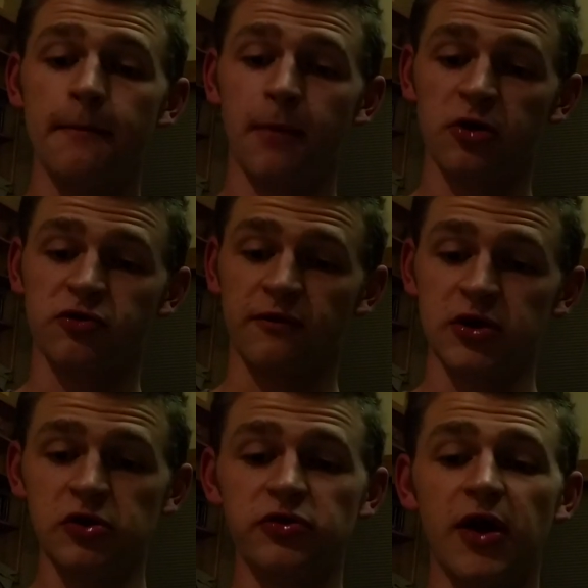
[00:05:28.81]
Most
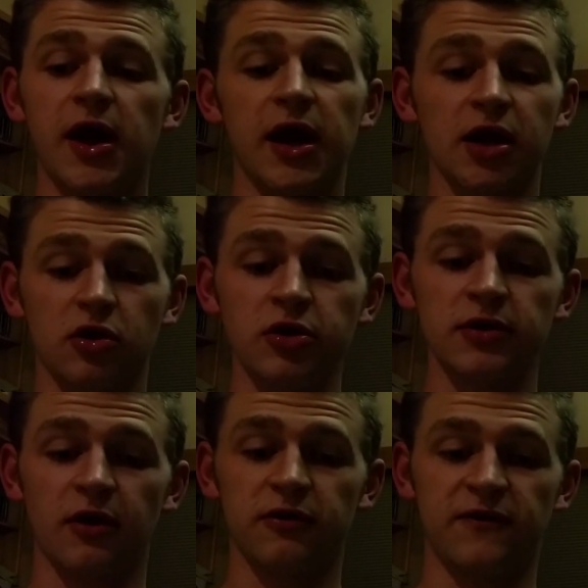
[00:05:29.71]
reviews,
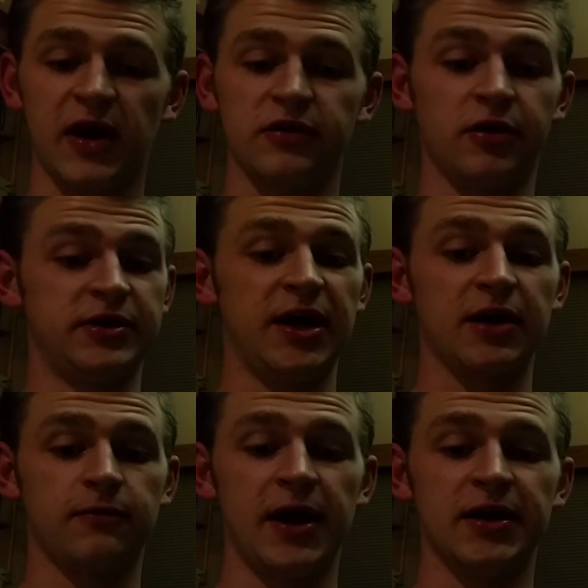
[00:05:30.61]
including those found on
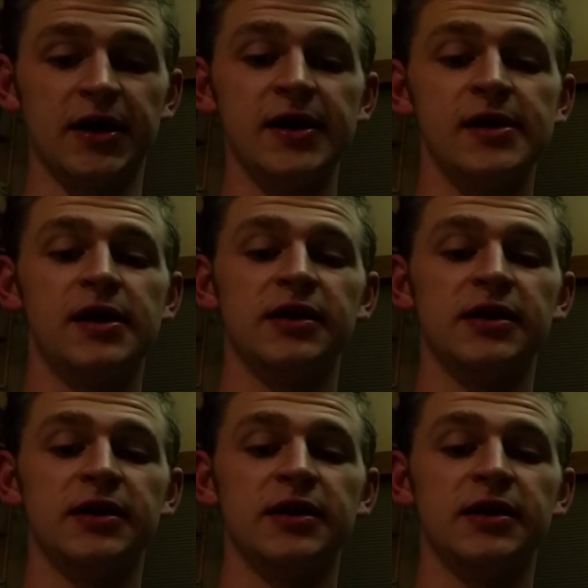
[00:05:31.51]
TechRadar,